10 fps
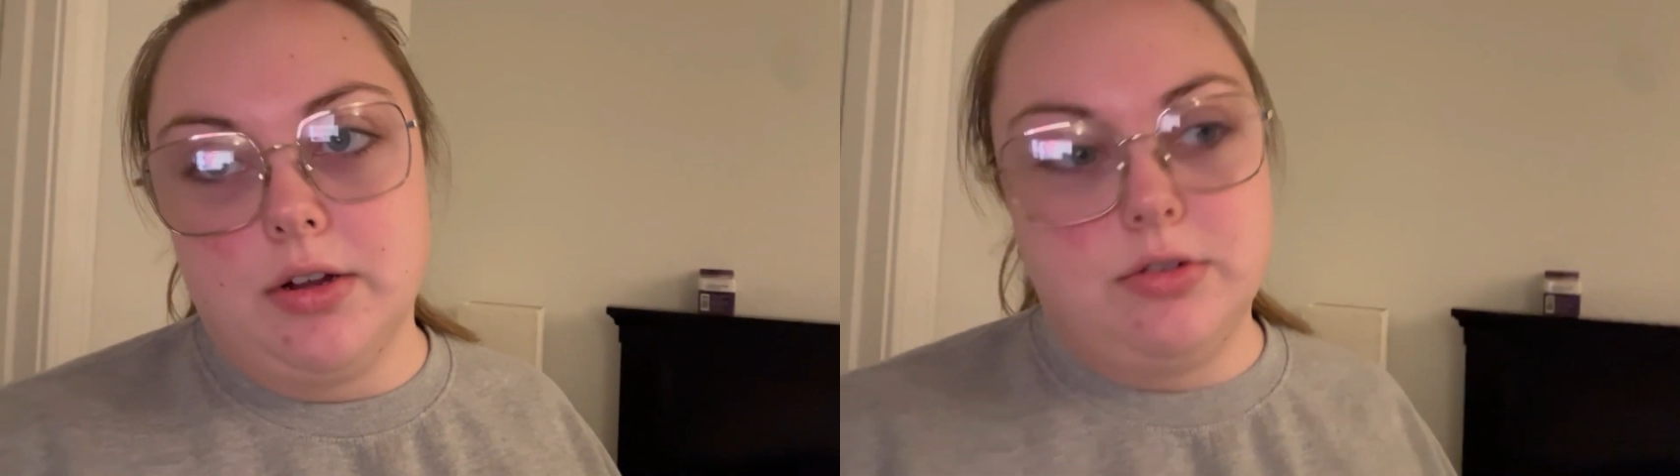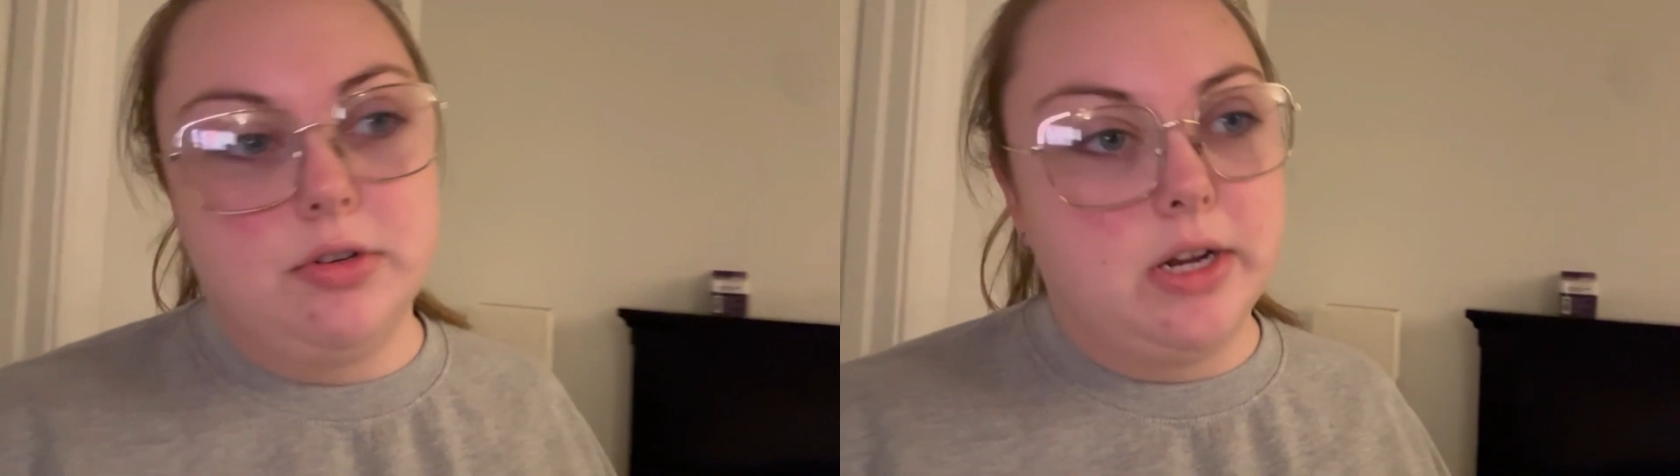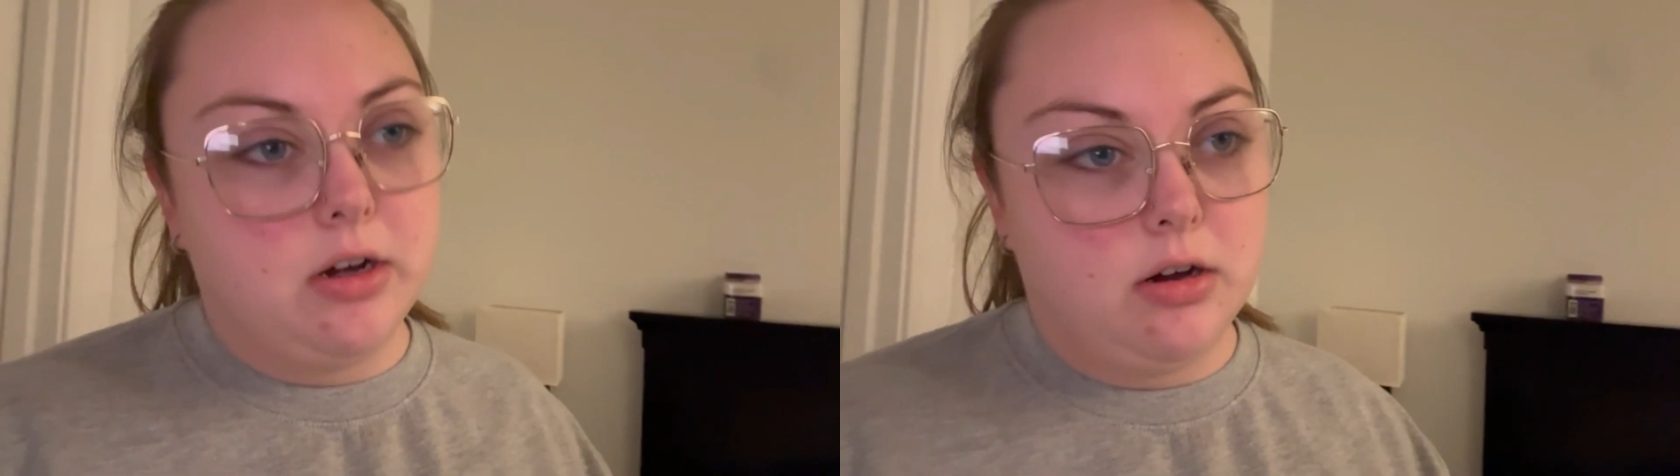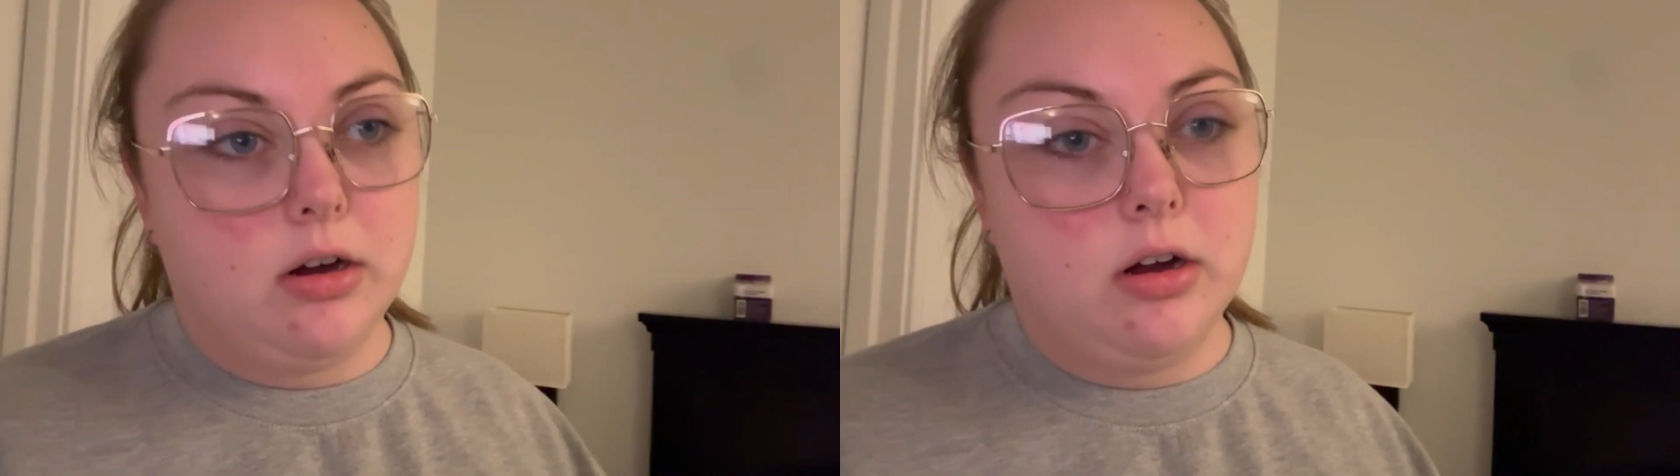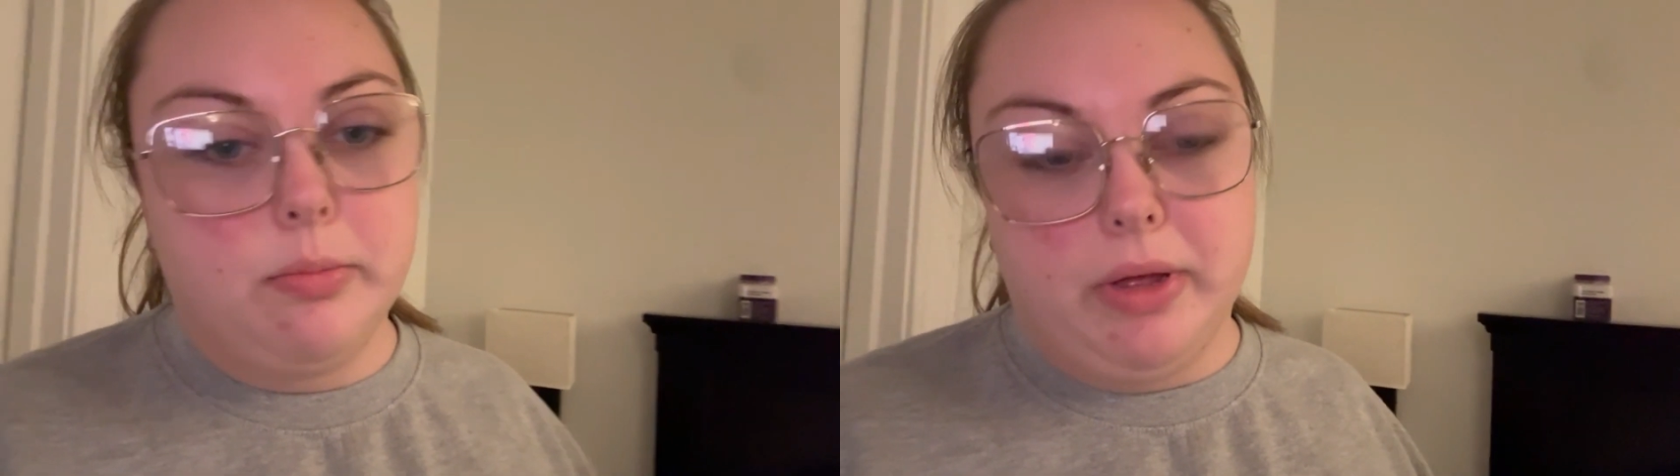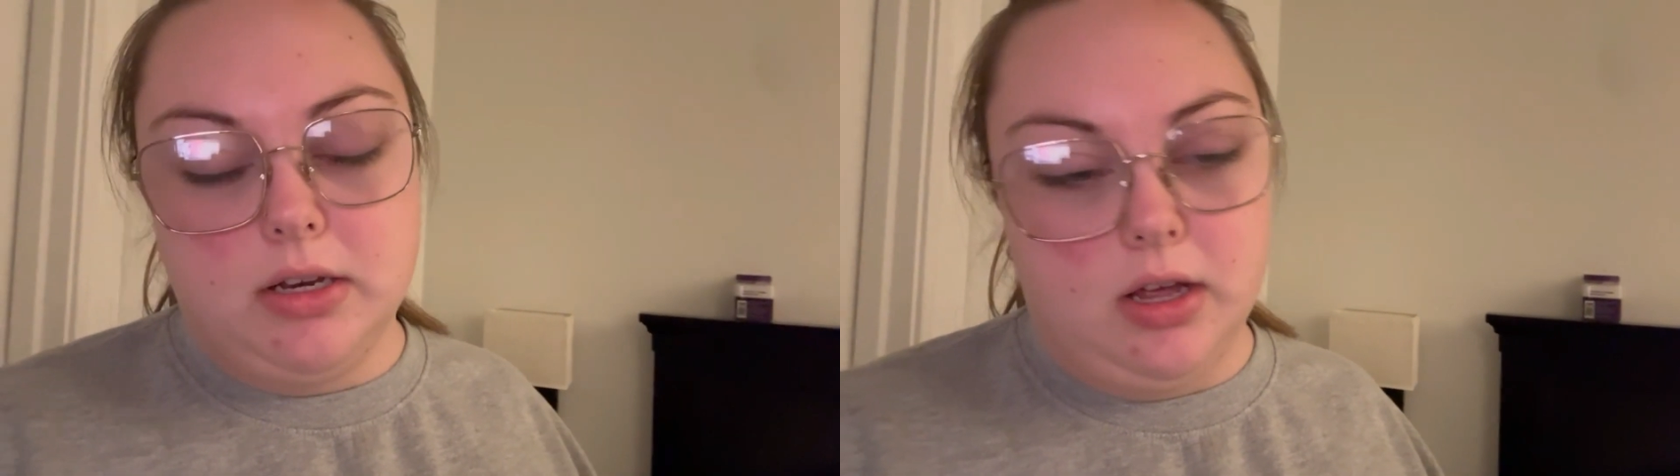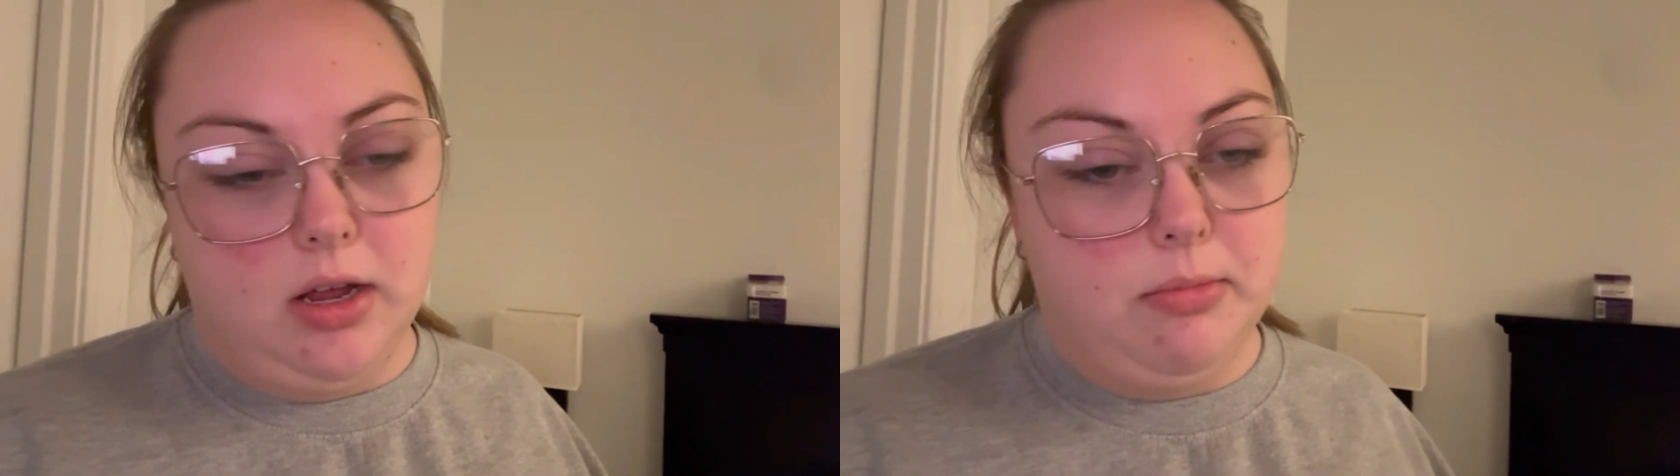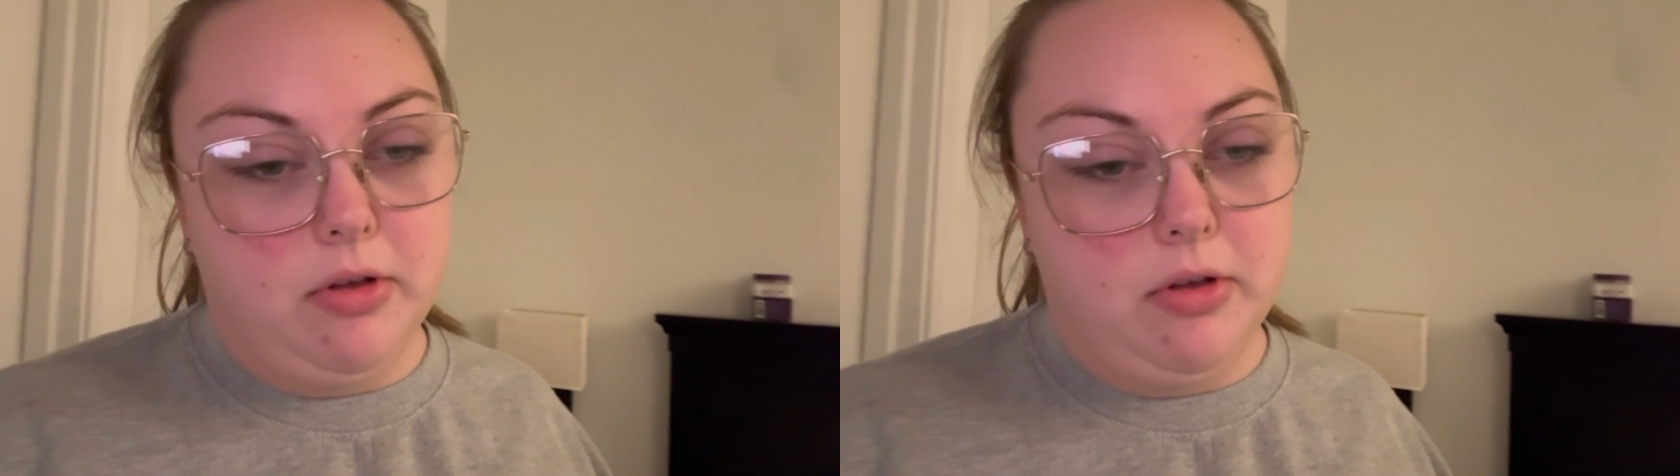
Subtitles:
do dinner, bedtime,